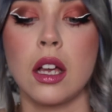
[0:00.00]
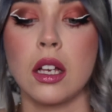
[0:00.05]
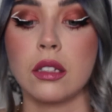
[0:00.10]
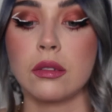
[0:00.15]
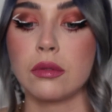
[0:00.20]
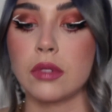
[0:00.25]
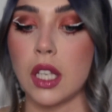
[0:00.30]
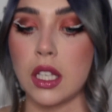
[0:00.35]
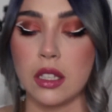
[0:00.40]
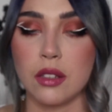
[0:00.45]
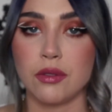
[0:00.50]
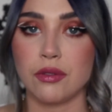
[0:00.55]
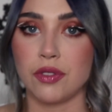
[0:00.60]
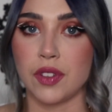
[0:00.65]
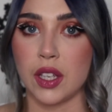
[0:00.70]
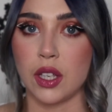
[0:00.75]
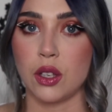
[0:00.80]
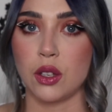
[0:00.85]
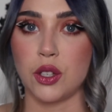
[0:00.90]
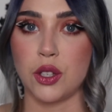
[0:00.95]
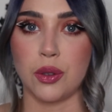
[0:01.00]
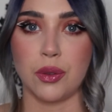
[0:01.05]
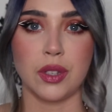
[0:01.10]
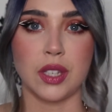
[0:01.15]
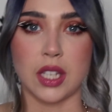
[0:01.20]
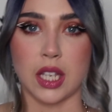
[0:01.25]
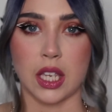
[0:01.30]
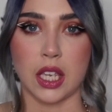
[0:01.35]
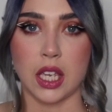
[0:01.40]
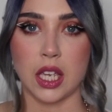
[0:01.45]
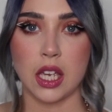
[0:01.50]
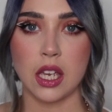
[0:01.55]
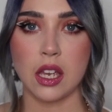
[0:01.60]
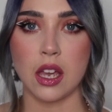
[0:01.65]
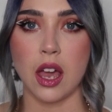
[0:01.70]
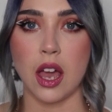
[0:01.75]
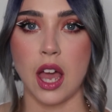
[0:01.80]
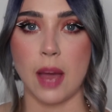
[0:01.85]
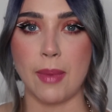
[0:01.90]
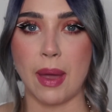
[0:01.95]
Doesn't feel too sticky.
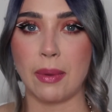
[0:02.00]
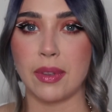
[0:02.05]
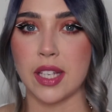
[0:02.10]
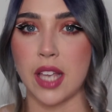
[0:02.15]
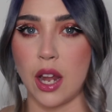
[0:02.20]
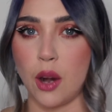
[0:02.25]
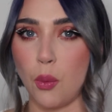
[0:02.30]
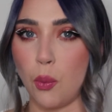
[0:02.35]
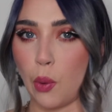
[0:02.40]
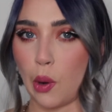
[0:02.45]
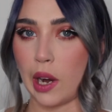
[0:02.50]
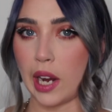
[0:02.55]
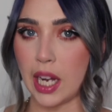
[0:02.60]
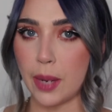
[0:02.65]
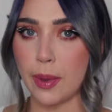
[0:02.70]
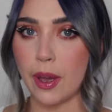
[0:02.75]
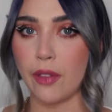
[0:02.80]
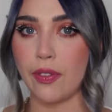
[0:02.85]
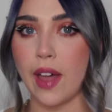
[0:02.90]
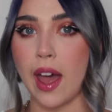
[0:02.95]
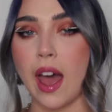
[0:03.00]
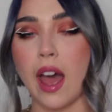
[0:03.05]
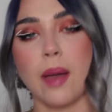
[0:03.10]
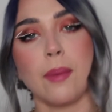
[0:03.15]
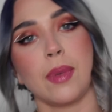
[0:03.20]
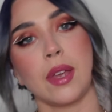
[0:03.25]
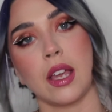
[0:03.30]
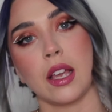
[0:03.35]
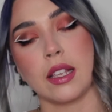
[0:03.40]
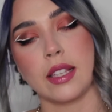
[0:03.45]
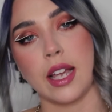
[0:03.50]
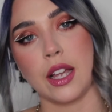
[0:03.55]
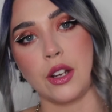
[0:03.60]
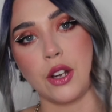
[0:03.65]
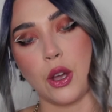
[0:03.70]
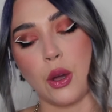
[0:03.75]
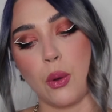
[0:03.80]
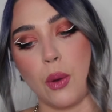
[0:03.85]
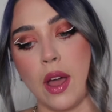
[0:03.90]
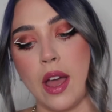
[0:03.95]
I was kind of worried about that because I
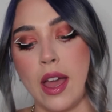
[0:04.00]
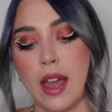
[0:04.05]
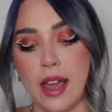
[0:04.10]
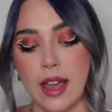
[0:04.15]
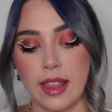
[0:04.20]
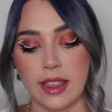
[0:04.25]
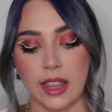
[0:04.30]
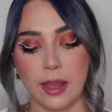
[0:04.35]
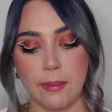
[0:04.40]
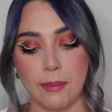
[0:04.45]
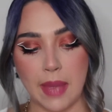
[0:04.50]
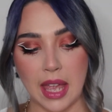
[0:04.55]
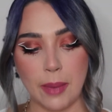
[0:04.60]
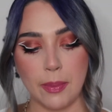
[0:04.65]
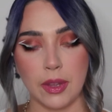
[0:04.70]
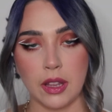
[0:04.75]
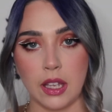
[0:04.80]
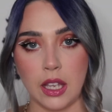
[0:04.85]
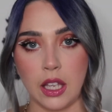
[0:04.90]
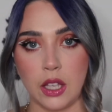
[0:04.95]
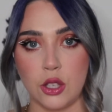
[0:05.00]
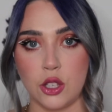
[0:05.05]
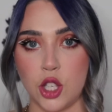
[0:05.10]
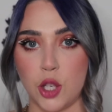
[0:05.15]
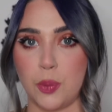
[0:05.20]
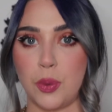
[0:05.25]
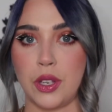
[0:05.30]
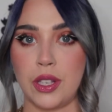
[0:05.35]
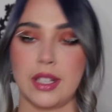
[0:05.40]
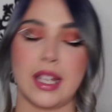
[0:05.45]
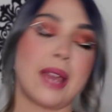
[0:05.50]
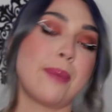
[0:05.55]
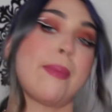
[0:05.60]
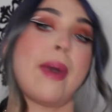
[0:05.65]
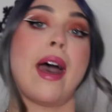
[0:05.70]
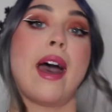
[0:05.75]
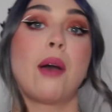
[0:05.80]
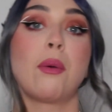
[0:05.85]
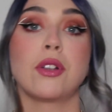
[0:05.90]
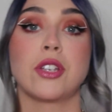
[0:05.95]
know the Maybelline Super Stay
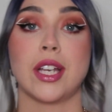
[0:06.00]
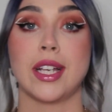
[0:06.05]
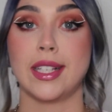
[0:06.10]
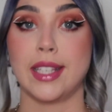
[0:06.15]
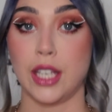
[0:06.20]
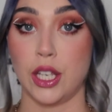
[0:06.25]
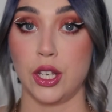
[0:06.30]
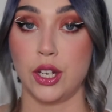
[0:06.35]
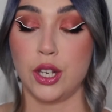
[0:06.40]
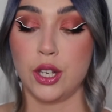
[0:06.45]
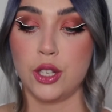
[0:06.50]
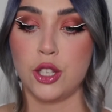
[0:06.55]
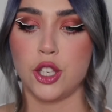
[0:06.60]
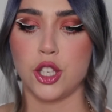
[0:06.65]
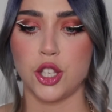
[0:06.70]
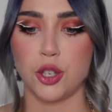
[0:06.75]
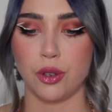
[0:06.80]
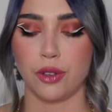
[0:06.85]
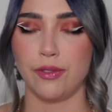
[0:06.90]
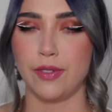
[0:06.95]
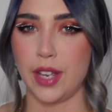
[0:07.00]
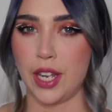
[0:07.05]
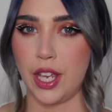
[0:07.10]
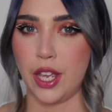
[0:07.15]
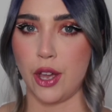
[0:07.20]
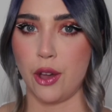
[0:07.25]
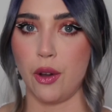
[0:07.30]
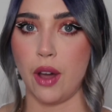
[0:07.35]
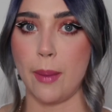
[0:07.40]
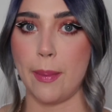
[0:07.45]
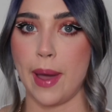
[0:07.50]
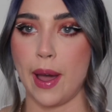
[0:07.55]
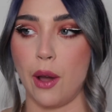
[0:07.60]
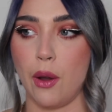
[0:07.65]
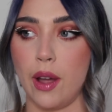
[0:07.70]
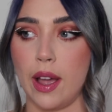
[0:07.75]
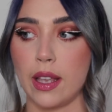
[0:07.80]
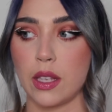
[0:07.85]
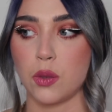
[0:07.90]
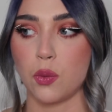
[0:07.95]
Matte, which I did do a video
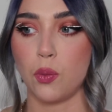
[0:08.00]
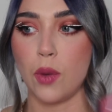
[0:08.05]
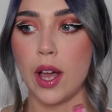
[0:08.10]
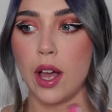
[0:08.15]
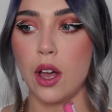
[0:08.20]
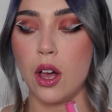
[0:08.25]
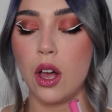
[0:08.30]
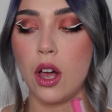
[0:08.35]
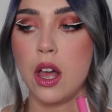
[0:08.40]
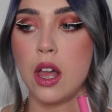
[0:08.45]
about as well,